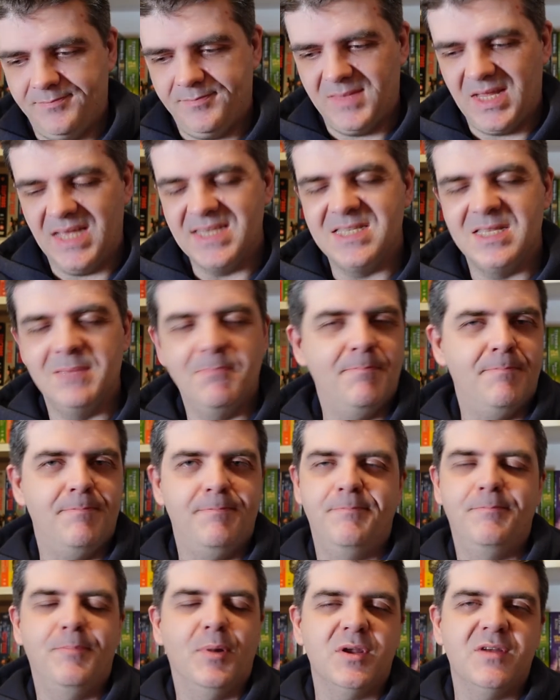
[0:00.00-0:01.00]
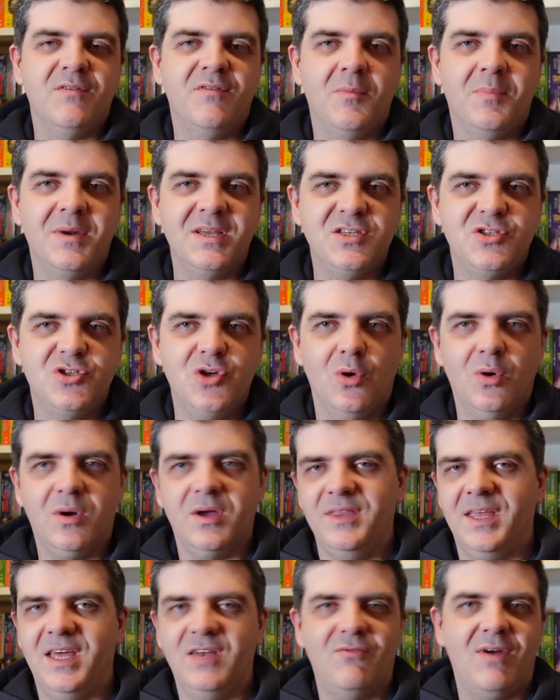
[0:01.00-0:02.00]
is the but everybody's joke
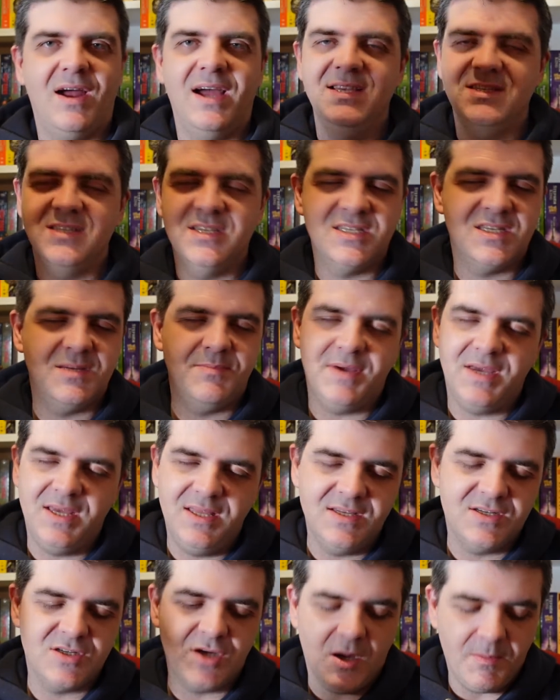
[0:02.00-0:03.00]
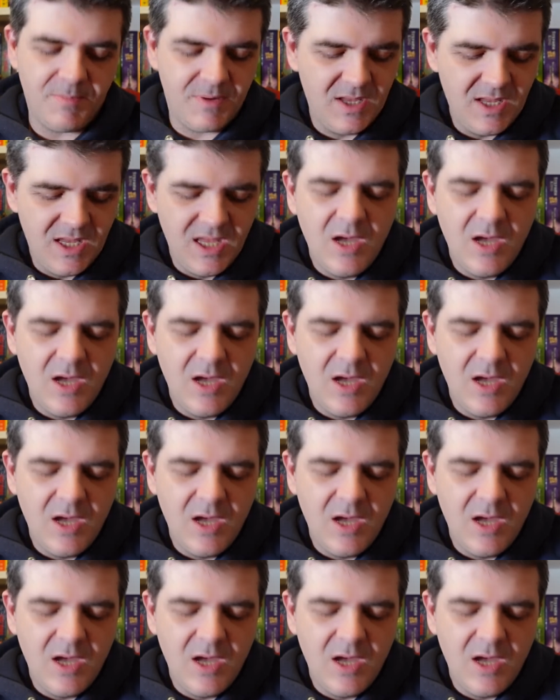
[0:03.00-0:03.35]
and then rises to be the top,